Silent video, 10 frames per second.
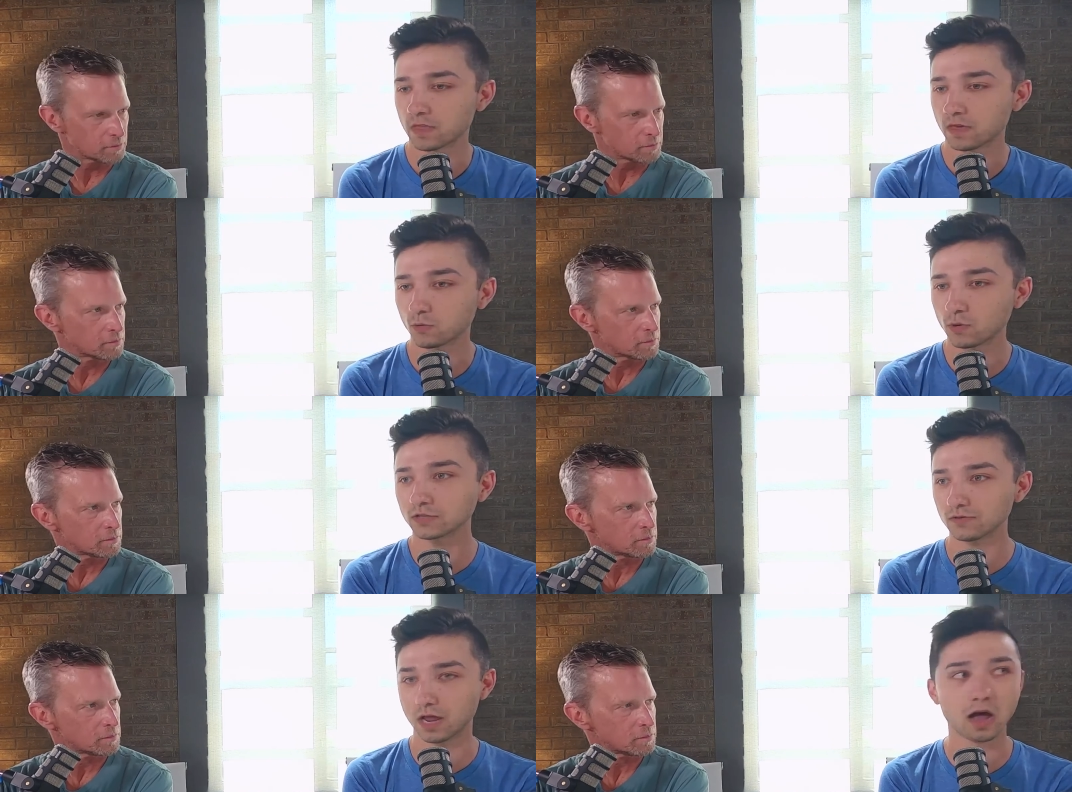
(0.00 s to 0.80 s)
Speaker 1: the rents
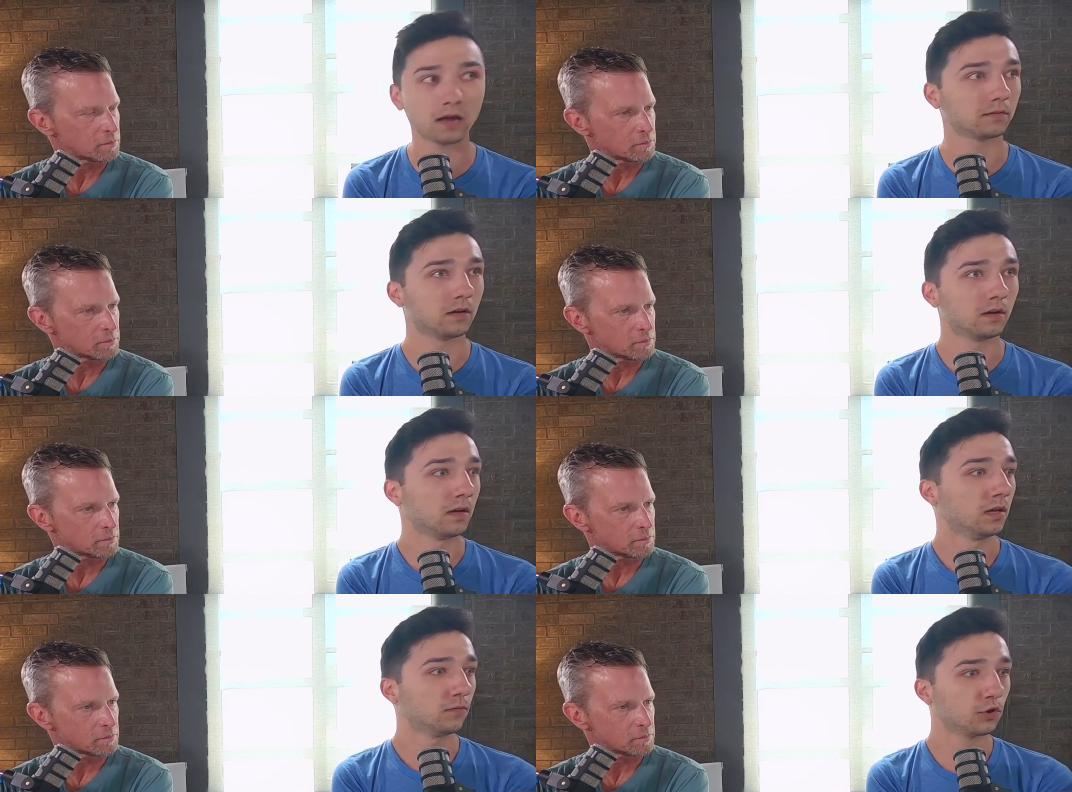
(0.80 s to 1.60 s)
are not
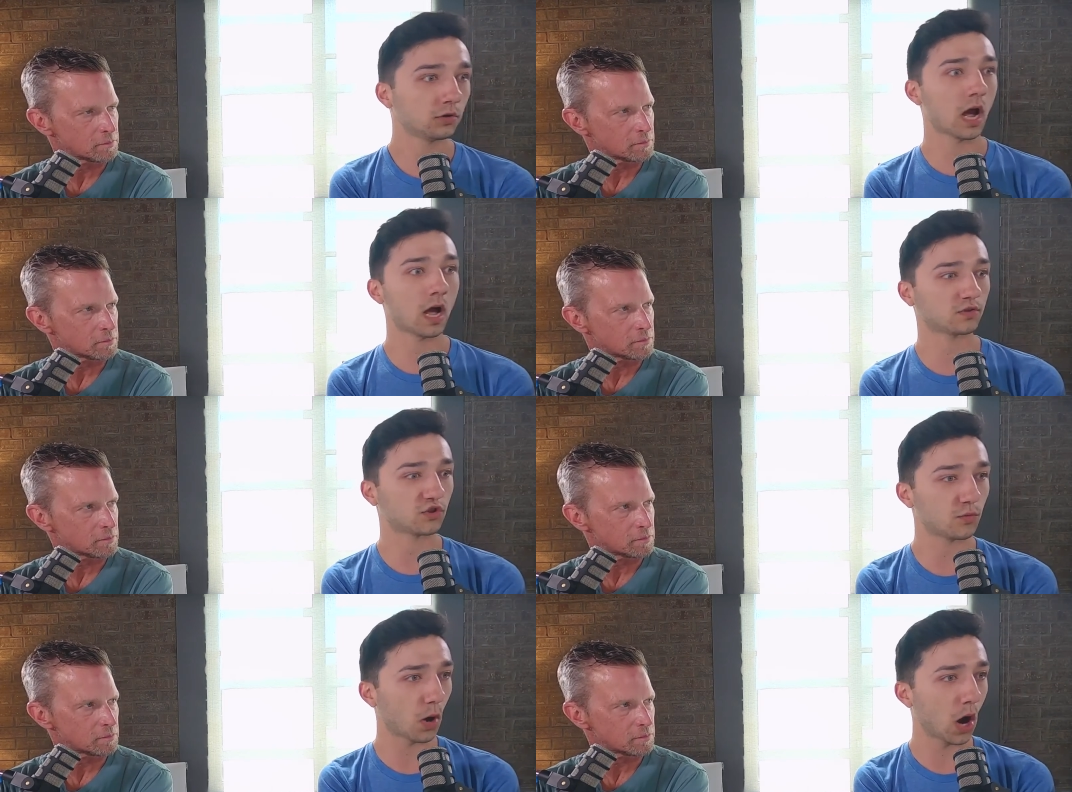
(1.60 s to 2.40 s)
They're not
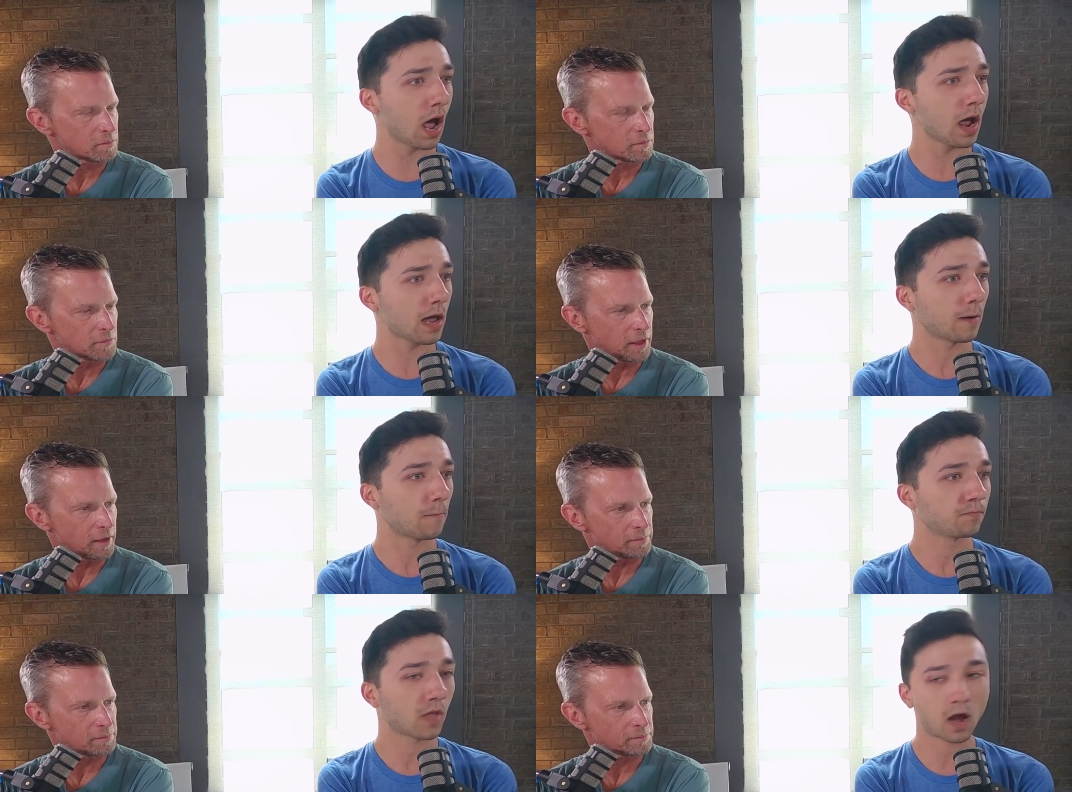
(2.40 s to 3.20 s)
super high. Yeah.
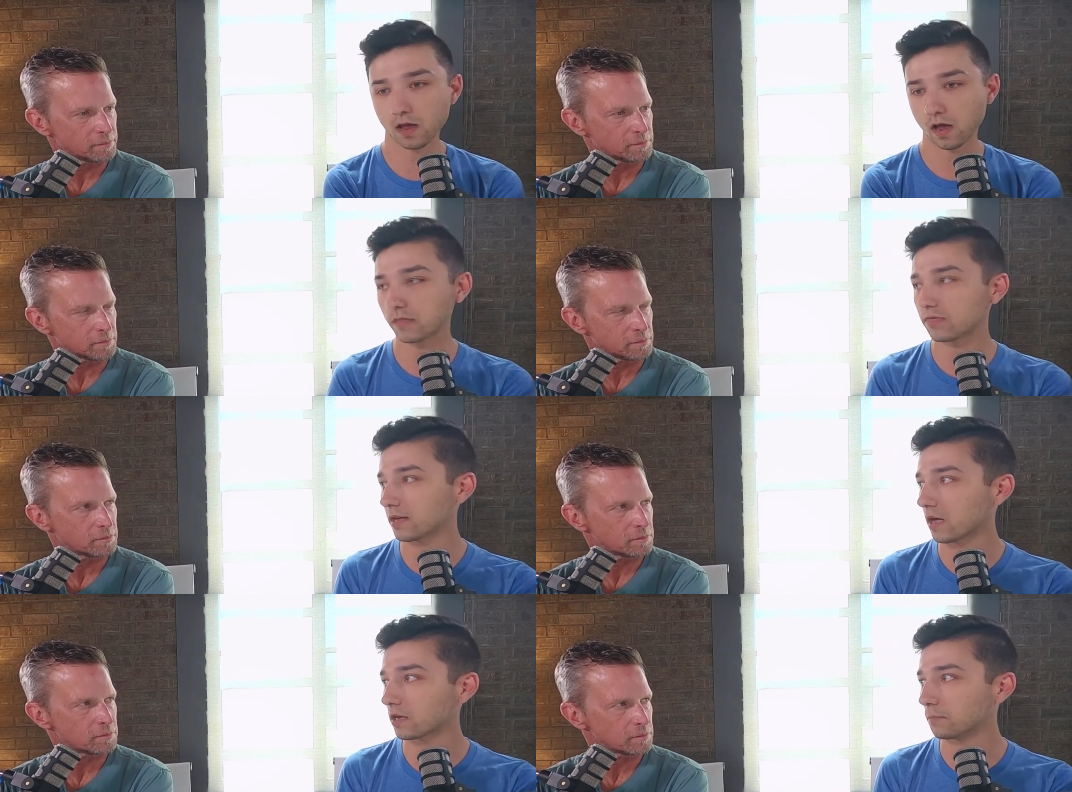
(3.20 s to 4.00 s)
I, I
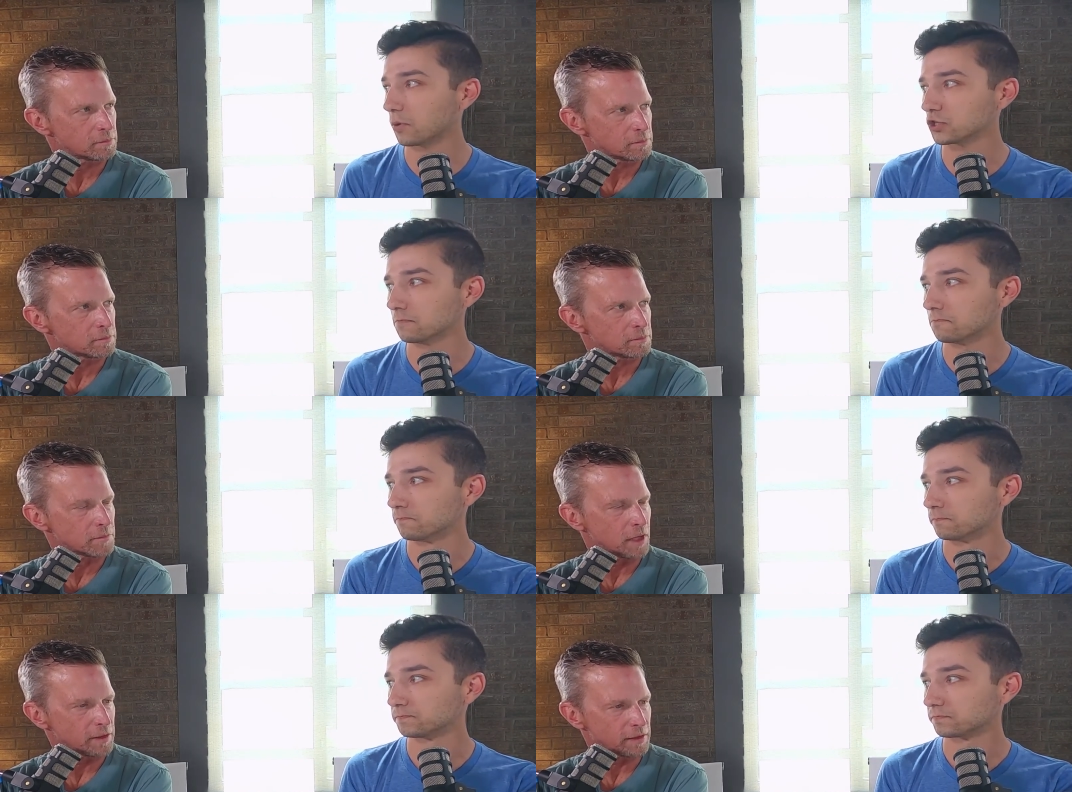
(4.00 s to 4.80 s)
think I could push them.
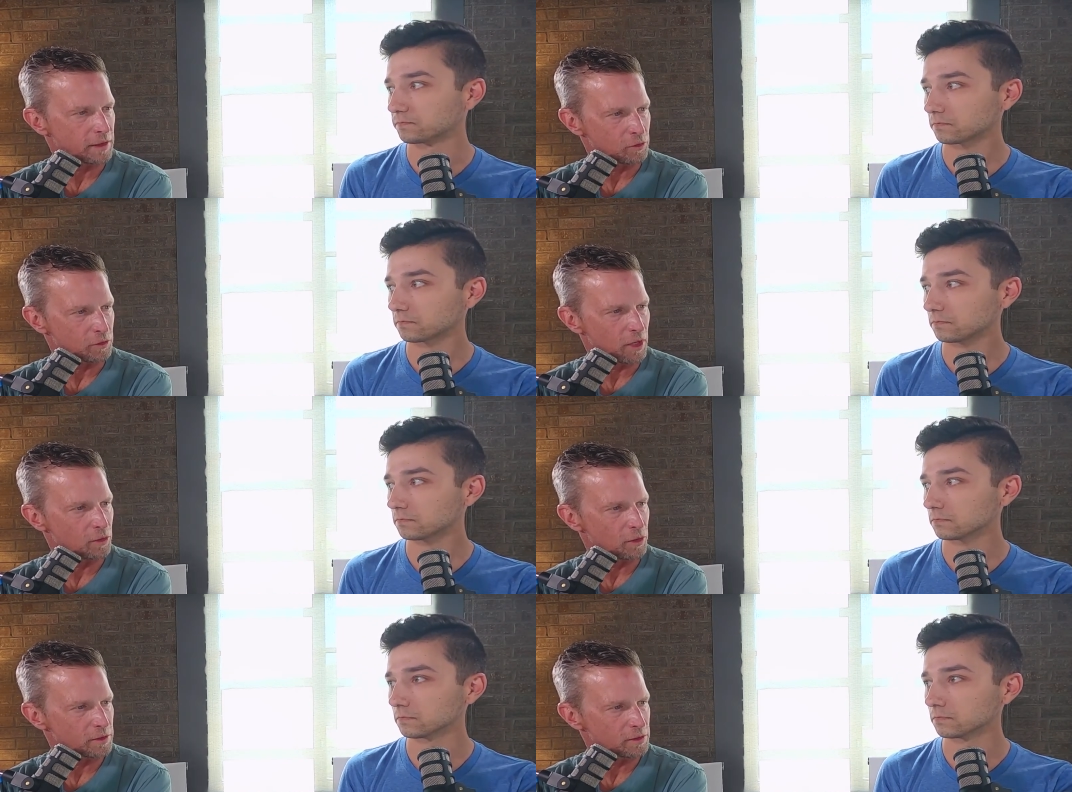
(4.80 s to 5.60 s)
I think they were
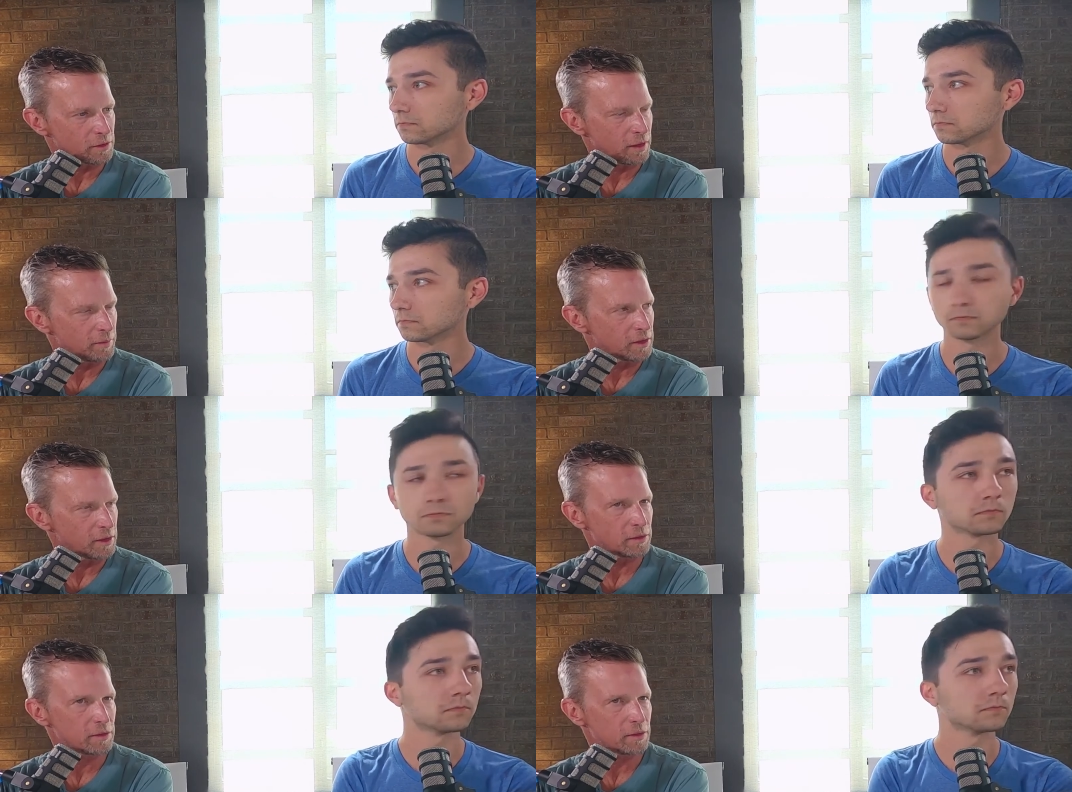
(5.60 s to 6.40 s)
low on this.
Speaker 2: Let's give I mean, a couple of